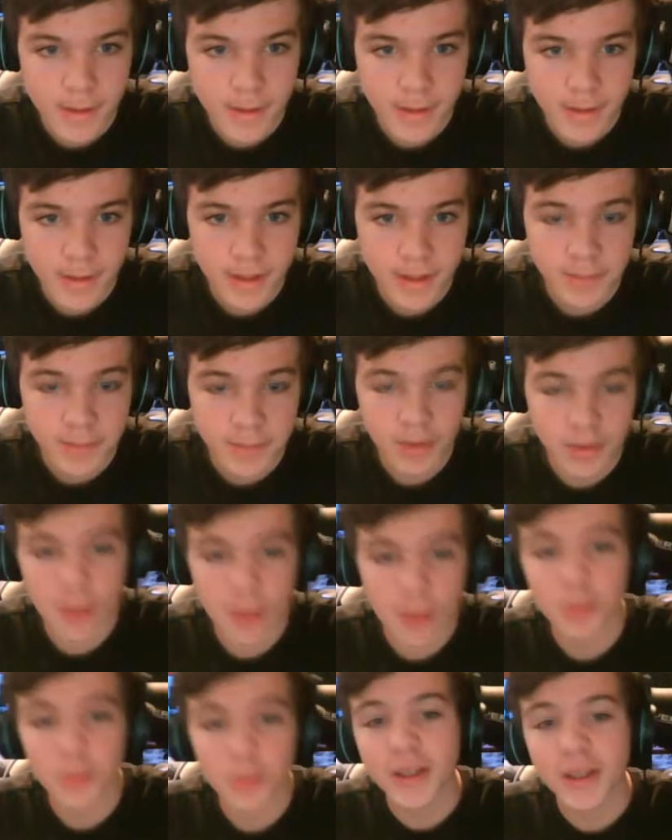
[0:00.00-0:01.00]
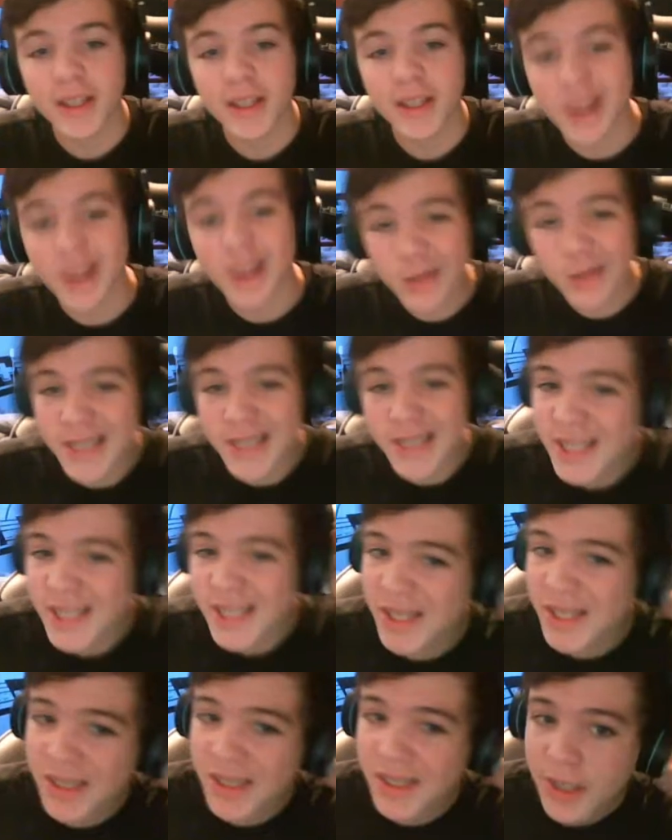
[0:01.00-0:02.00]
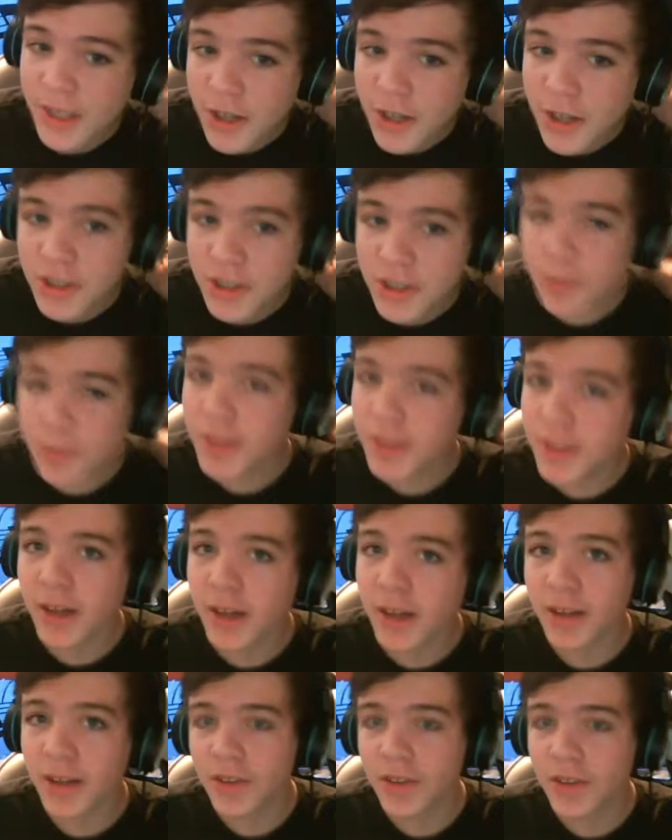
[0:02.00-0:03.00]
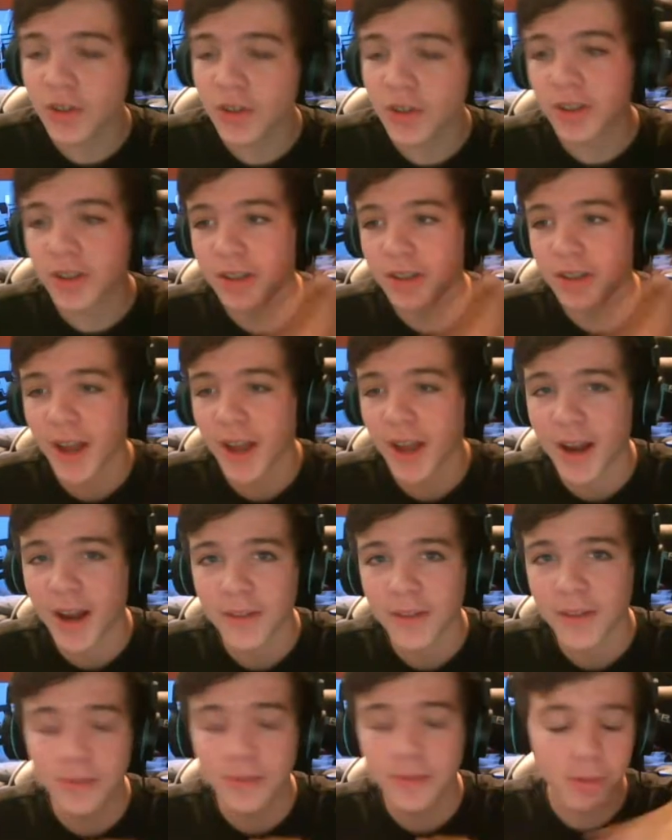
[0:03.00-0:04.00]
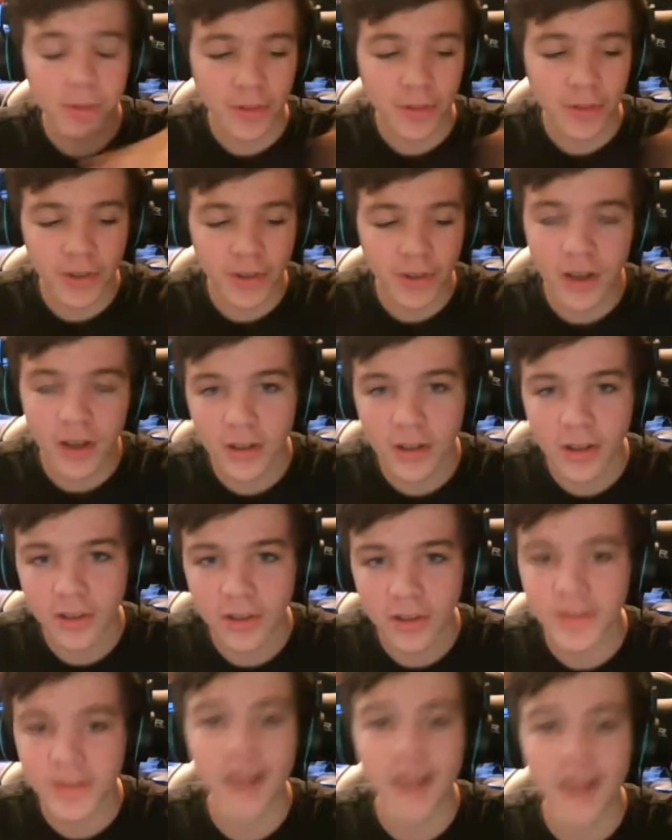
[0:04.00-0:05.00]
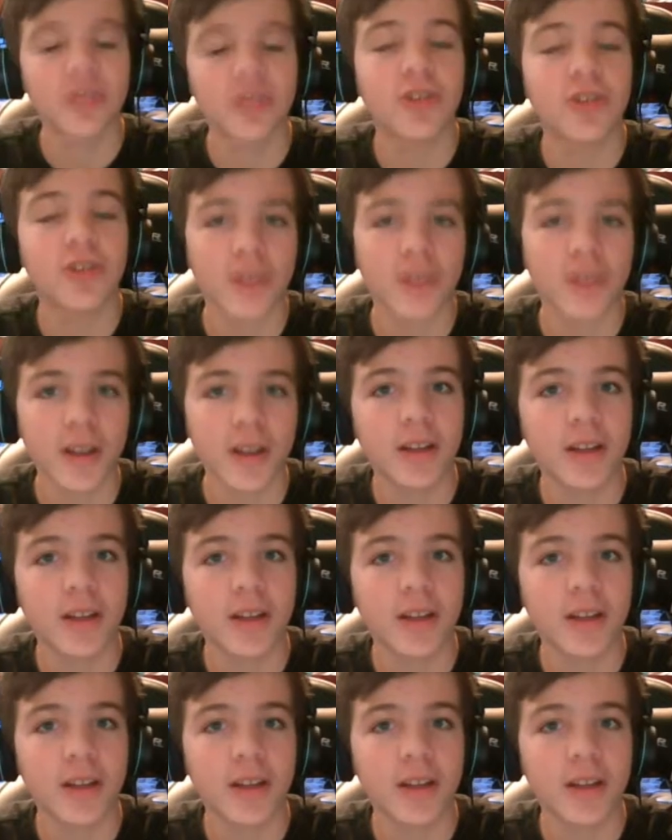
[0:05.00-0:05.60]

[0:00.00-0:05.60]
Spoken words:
It's probably gonna go in C. Just because, yeah, there wasn't color. That's just the